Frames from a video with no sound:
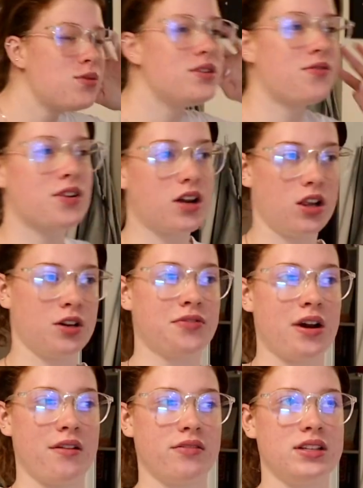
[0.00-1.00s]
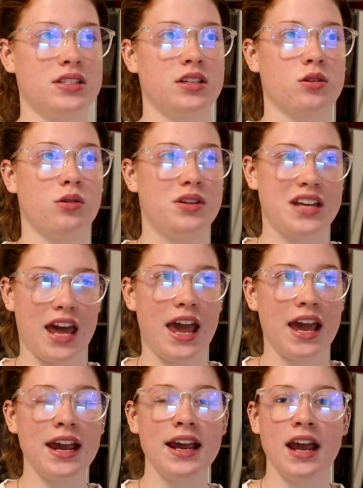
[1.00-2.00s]
do a different color for every single
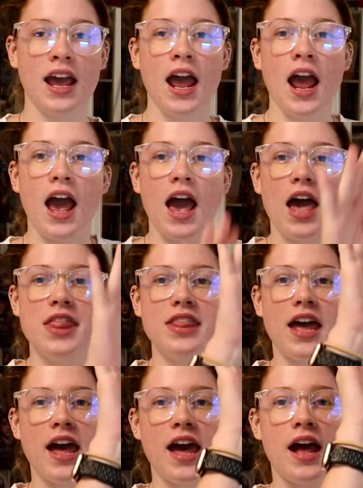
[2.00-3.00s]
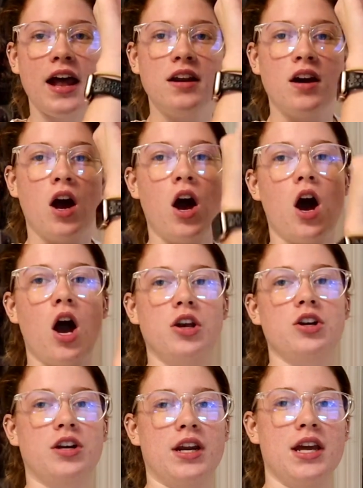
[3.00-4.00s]
day. And then
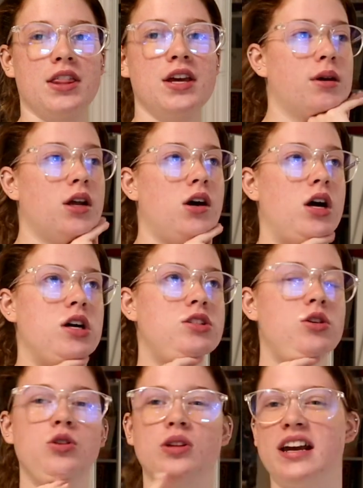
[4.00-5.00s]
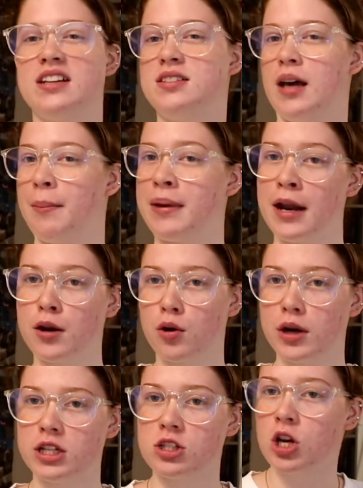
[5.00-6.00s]
underneath it, I'm gonna also do like
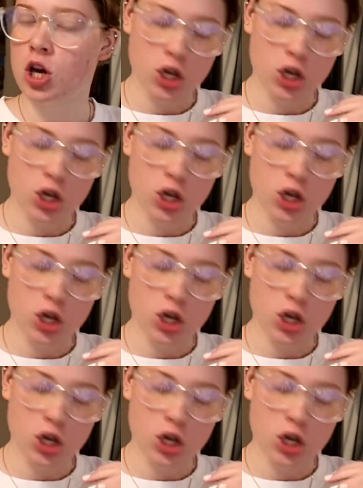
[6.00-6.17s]
subcategories.